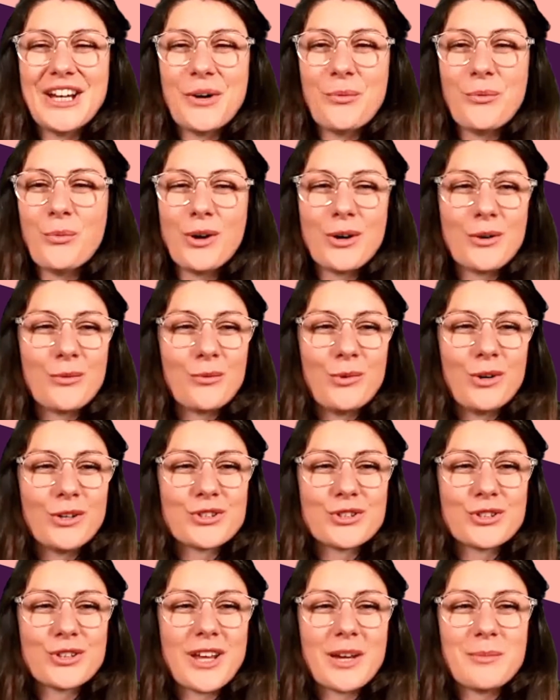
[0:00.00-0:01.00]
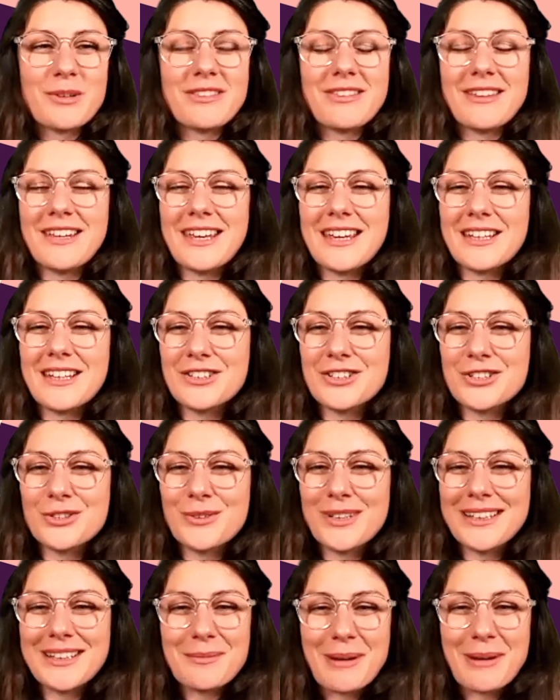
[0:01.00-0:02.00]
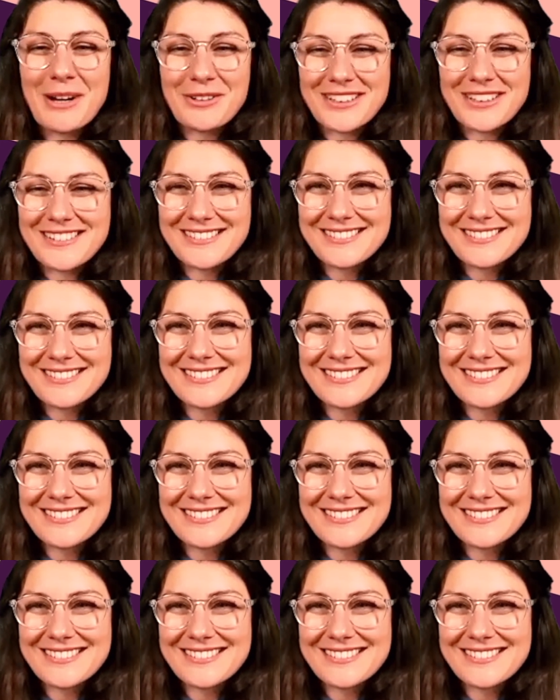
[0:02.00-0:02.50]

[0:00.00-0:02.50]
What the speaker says: What should I be thinking and doing about it?